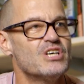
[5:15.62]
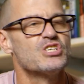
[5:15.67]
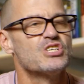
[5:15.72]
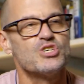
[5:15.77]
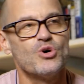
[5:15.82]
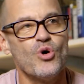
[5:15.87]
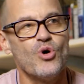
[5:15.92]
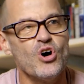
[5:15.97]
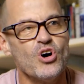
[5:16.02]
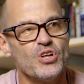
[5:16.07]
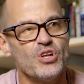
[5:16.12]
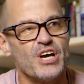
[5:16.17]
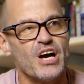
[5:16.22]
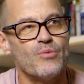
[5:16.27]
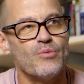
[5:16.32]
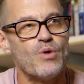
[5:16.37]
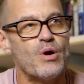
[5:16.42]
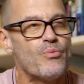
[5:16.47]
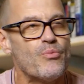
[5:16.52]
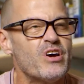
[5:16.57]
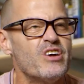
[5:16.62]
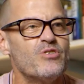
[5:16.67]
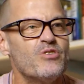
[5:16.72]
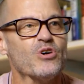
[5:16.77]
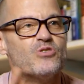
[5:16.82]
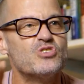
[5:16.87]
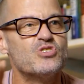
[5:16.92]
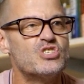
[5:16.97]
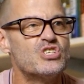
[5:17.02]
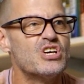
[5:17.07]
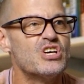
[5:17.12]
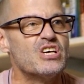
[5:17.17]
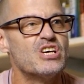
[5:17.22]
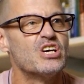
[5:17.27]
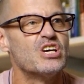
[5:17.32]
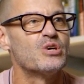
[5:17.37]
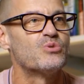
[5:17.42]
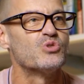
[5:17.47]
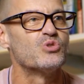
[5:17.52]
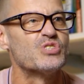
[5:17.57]
So earlier, when we wrote
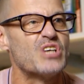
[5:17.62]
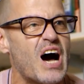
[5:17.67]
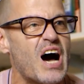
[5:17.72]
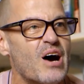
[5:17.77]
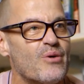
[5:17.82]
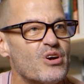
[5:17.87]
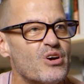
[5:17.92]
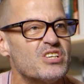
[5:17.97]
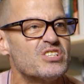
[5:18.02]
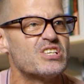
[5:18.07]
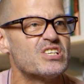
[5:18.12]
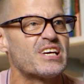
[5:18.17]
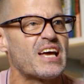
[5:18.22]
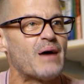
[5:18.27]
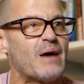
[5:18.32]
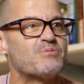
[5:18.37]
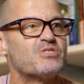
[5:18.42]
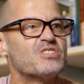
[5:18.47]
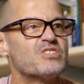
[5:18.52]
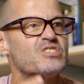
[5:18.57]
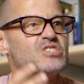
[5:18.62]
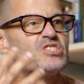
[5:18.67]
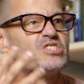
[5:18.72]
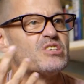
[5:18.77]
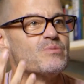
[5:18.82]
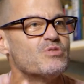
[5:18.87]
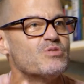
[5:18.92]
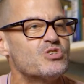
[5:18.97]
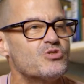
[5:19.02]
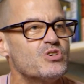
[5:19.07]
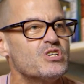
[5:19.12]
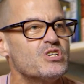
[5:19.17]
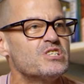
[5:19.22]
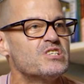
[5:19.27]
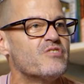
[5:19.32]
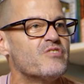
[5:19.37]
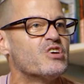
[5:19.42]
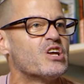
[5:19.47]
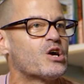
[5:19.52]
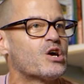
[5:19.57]
G equals RS to capture the
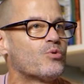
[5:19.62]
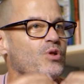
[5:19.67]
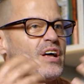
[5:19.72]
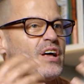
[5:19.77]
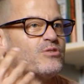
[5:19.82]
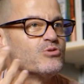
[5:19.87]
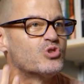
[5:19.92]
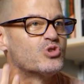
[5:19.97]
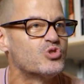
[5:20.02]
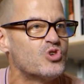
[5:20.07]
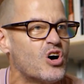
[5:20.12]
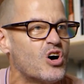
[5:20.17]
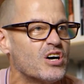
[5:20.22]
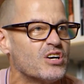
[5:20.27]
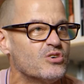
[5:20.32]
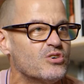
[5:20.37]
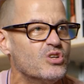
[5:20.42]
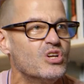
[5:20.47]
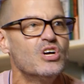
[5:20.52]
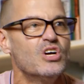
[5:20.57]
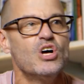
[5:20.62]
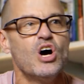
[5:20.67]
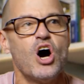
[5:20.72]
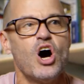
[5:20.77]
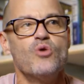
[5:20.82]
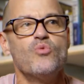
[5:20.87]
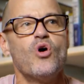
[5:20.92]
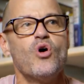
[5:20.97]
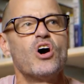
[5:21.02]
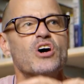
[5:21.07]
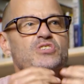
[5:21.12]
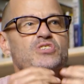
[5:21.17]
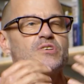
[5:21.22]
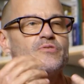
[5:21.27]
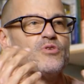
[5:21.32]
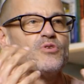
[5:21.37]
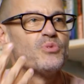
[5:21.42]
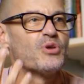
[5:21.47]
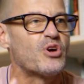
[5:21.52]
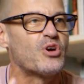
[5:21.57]
symmetries of an equilateral triangle
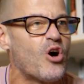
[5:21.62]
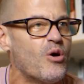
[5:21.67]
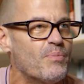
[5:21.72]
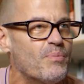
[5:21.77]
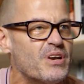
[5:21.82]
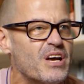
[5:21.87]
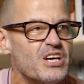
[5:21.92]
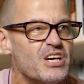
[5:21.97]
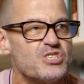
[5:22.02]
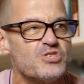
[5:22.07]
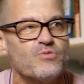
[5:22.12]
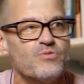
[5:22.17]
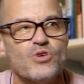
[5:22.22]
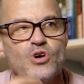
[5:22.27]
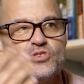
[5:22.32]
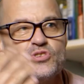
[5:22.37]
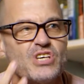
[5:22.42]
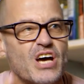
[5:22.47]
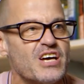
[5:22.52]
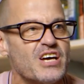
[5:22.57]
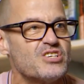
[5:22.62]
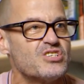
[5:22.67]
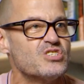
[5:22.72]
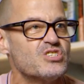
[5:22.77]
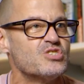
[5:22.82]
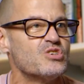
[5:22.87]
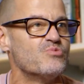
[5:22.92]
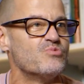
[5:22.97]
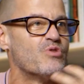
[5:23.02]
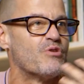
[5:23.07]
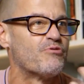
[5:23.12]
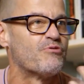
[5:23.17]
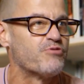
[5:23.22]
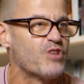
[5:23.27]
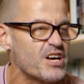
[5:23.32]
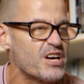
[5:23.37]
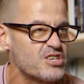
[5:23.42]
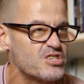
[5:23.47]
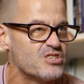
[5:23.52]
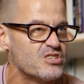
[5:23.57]
arising from the combination of rotations and
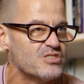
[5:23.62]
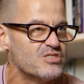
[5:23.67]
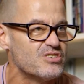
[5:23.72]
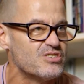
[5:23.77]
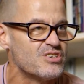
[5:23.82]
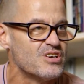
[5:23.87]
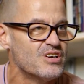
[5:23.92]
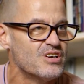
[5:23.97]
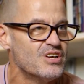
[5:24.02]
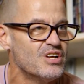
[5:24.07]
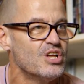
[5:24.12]
reflections,